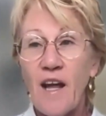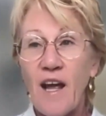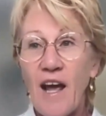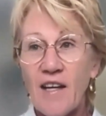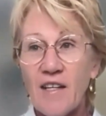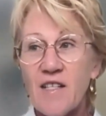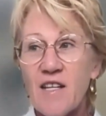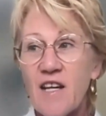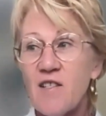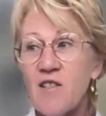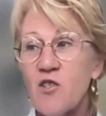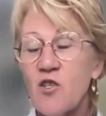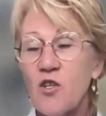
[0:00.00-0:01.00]

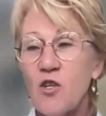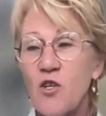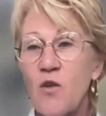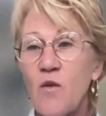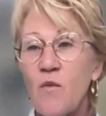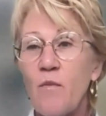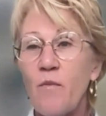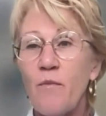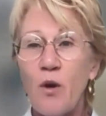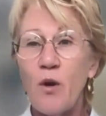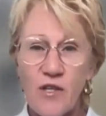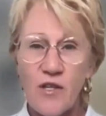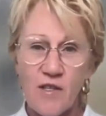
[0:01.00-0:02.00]
Access to
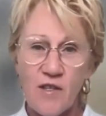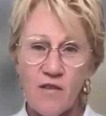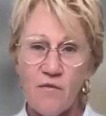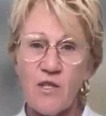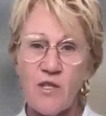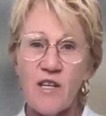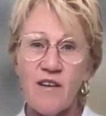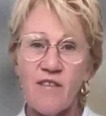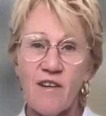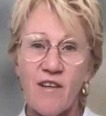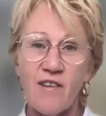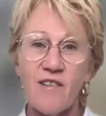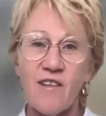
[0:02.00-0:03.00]
bodies of
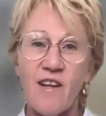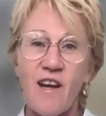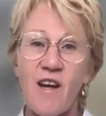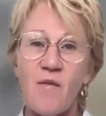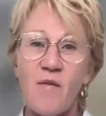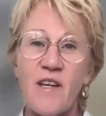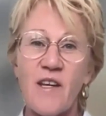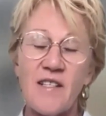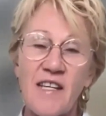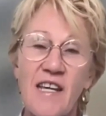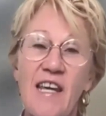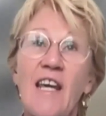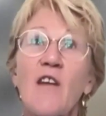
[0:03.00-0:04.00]
material is
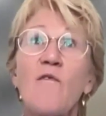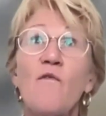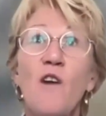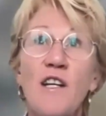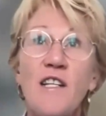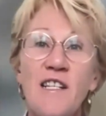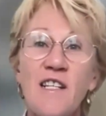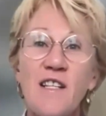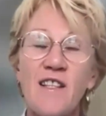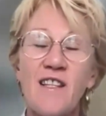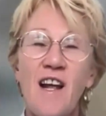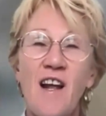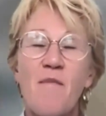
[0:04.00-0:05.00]
key, and finding
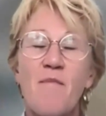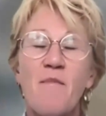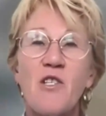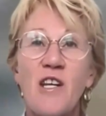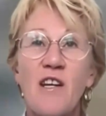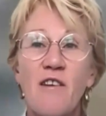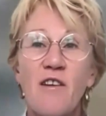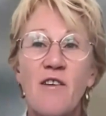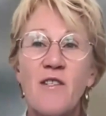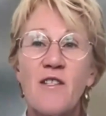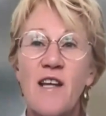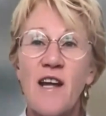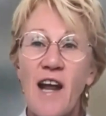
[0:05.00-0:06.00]

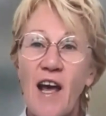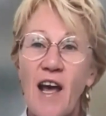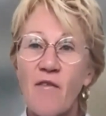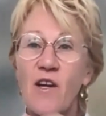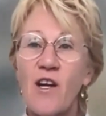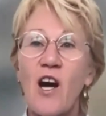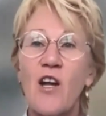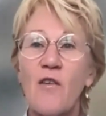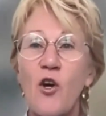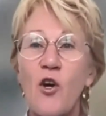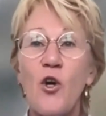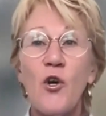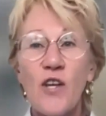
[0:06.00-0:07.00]
materials that have a kind of
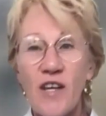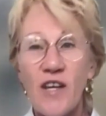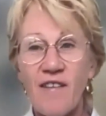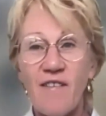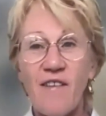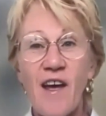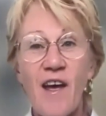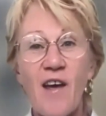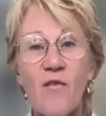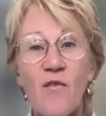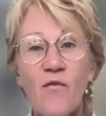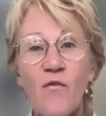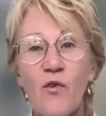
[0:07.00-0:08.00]
hook in there
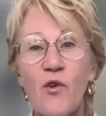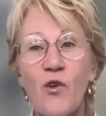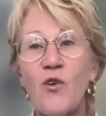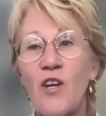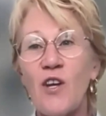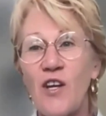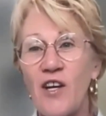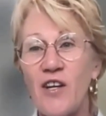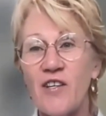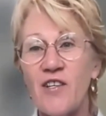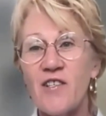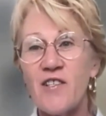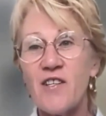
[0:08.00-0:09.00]
for your
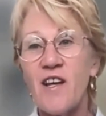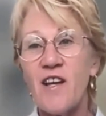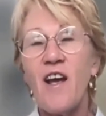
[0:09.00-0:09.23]
learners